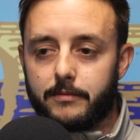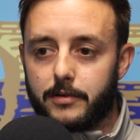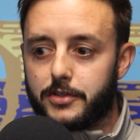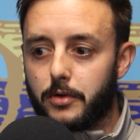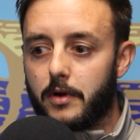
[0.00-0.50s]
for a
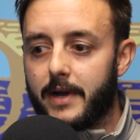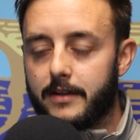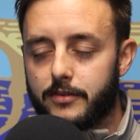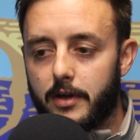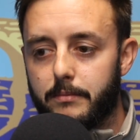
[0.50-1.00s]
short amount of
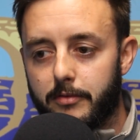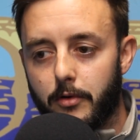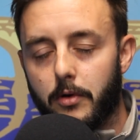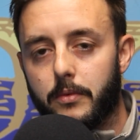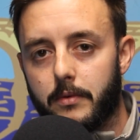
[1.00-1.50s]
time
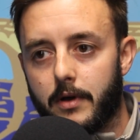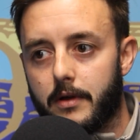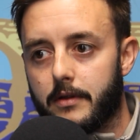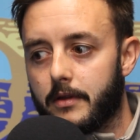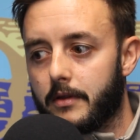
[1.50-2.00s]
before
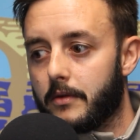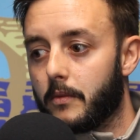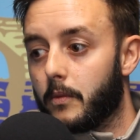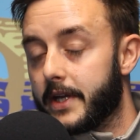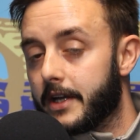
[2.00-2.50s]

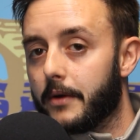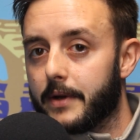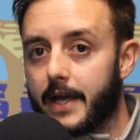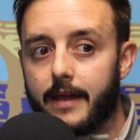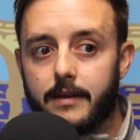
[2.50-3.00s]
we go
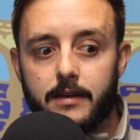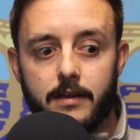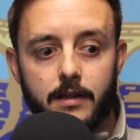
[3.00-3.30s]
again.